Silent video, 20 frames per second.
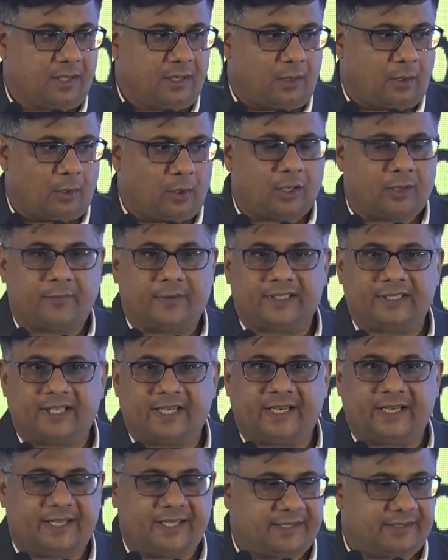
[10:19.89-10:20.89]
or whether
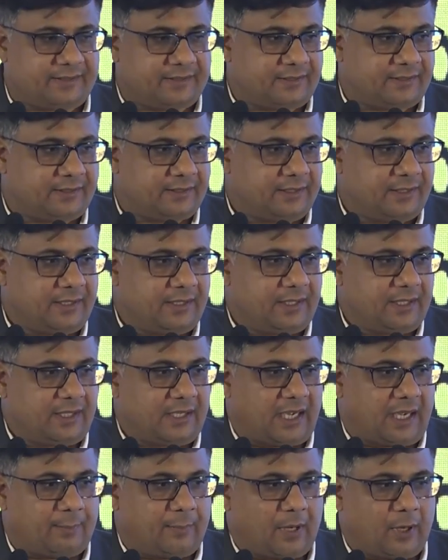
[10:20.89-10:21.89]
it is
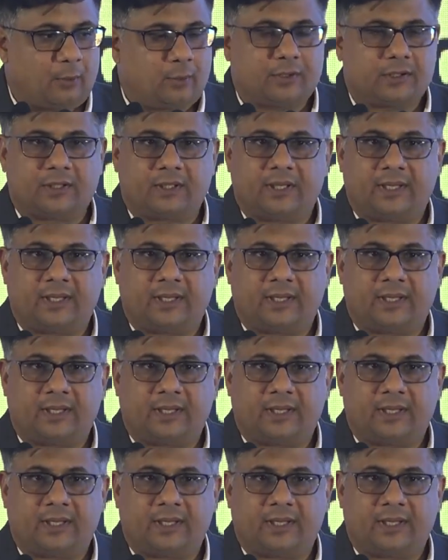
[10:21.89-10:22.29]
about